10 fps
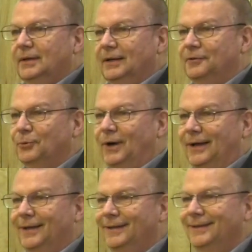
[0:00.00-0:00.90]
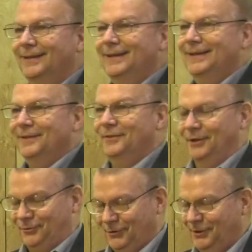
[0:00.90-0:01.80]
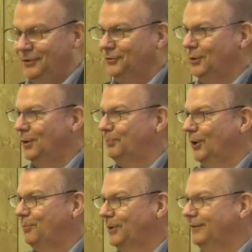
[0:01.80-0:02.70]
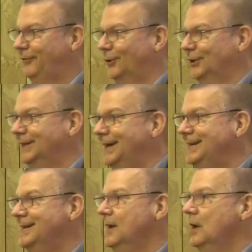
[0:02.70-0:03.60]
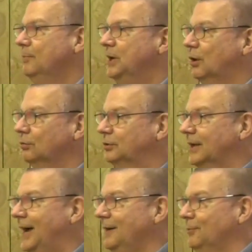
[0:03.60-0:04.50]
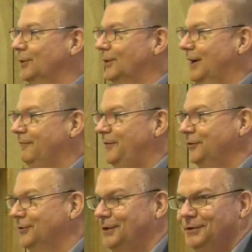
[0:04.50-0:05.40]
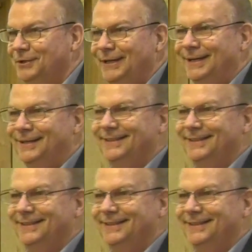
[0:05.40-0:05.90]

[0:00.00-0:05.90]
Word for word: That's why this is so appropriate for today because tonight we're going to have Fifth Sunday singing.